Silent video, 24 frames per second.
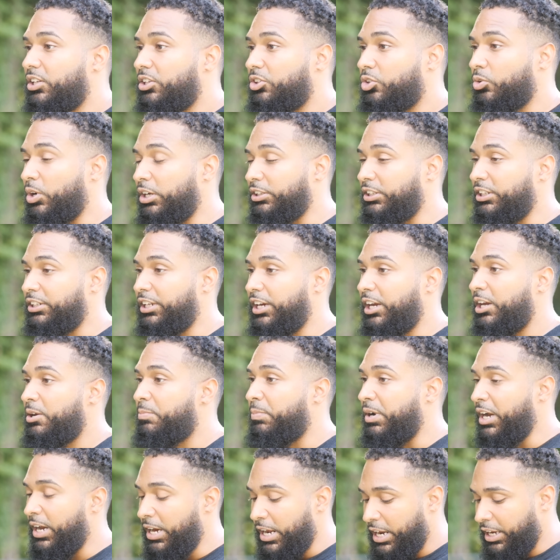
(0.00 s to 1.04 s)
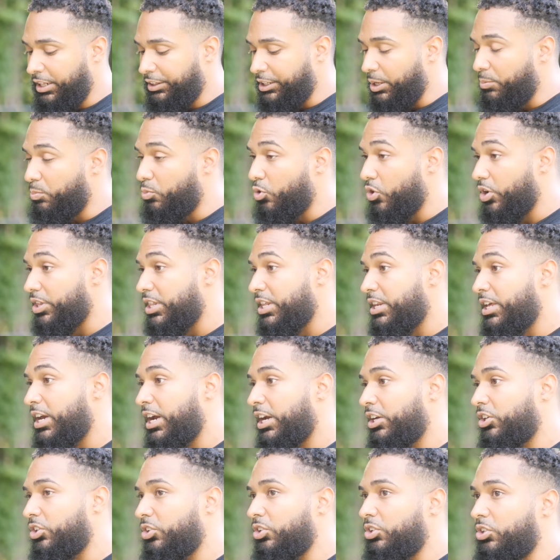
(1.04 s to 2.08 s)
throughout the day, but anything more than
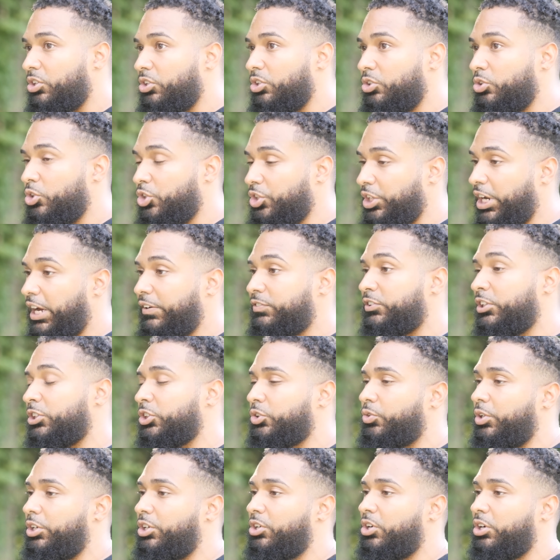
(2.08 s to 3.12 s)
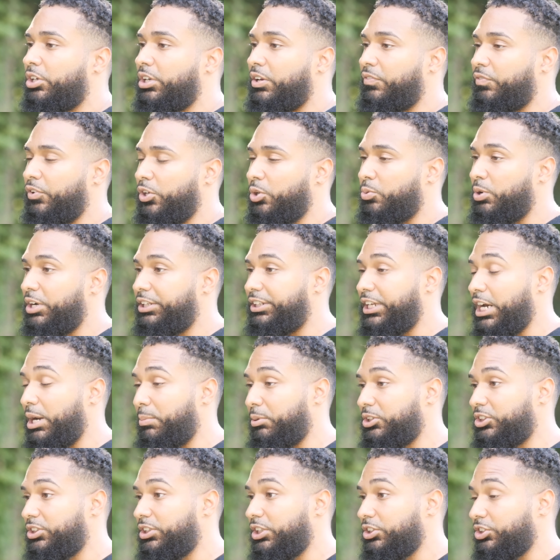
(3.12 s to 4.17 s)
that, you should have sunscreen on if you don't want
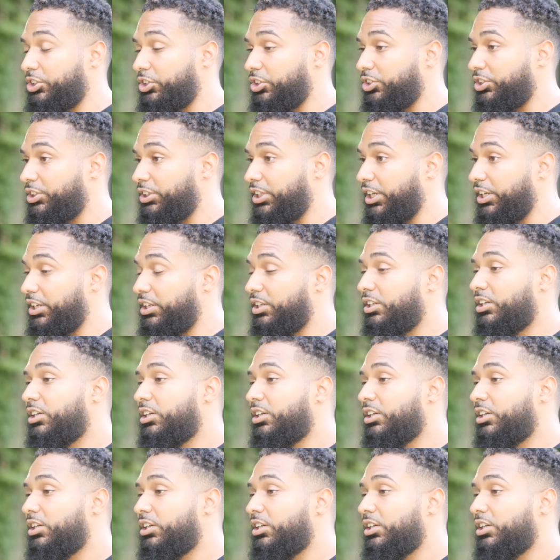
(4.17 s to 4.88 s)
damage done to your skin.